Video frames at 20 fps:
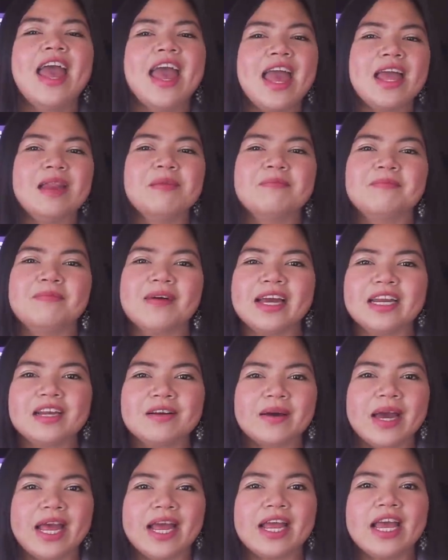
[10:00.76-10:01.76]
And by the
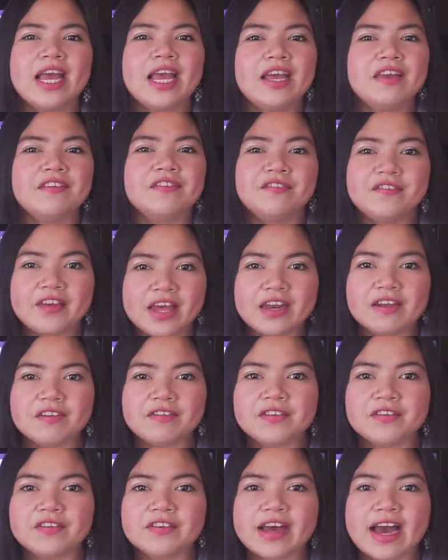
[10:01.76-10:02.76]
way, if any
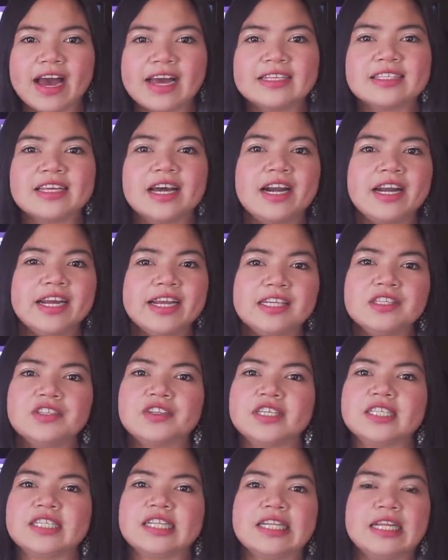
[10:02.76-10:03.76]
of you guys are
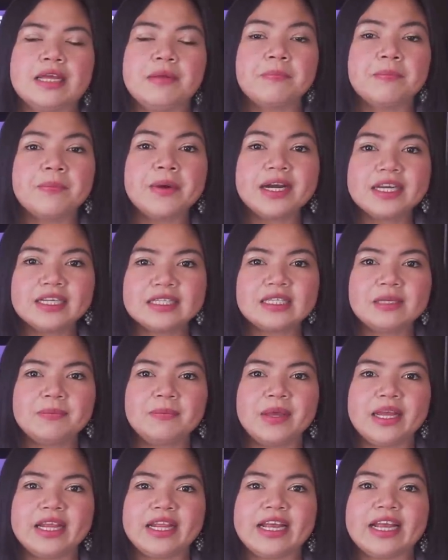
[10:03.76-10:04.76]
interested in
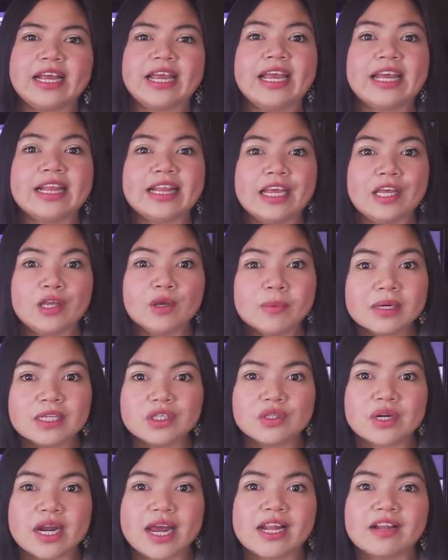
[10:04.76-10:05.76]
participating in the
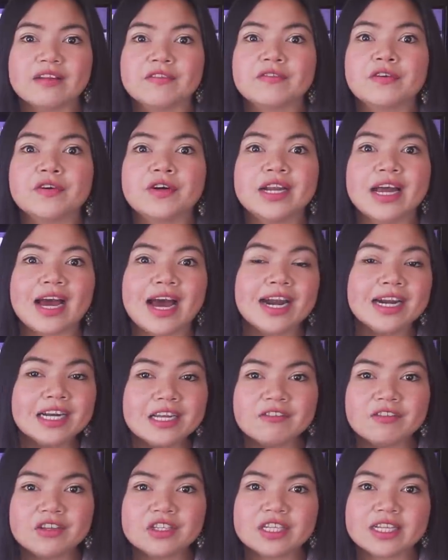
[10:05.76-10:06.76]
human trial for the
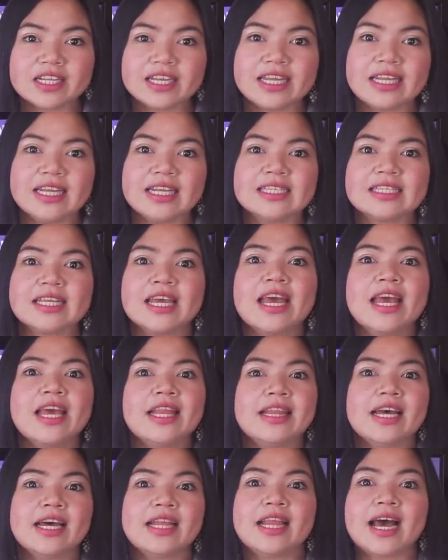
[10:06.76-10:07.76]
artificial kidneys
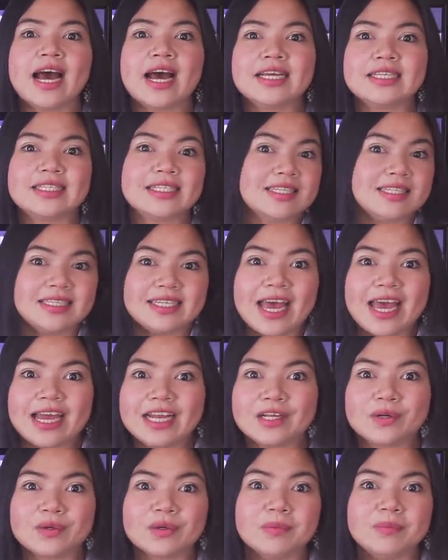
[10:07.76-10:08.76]
that, as I
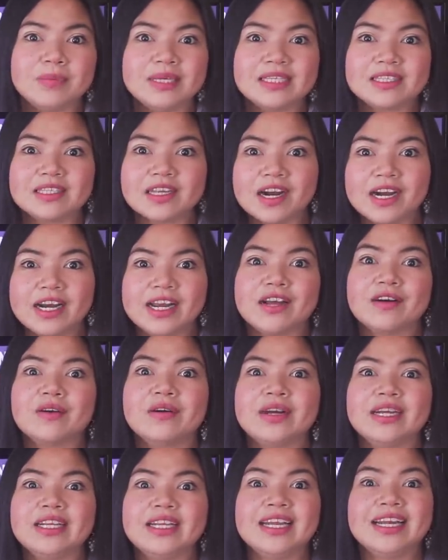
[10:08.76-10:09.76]
said, could be starting
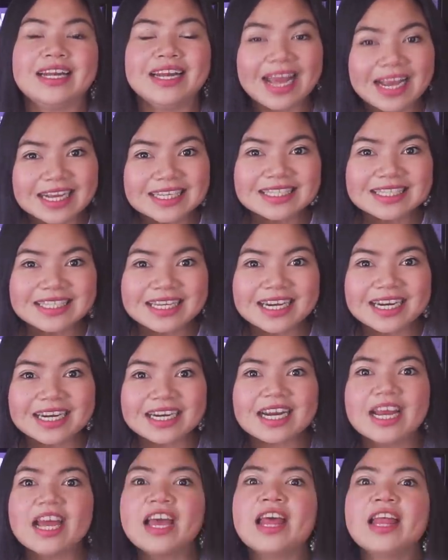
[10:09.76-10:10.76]
already next
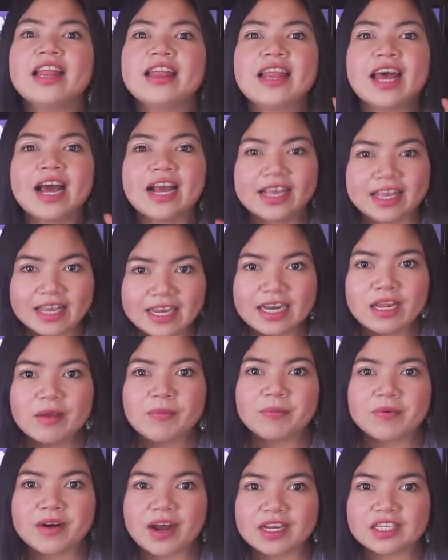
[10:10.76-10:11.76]
year, the Kidney
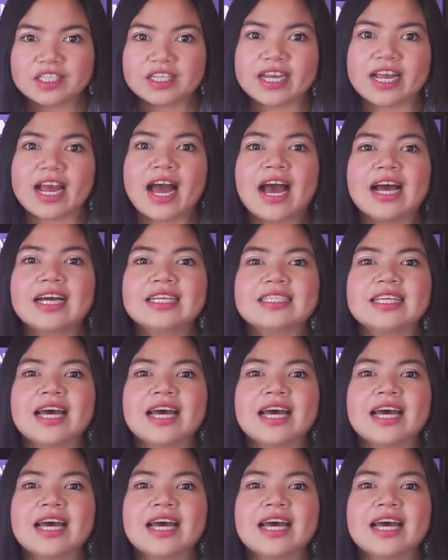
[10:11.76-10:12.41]
Project has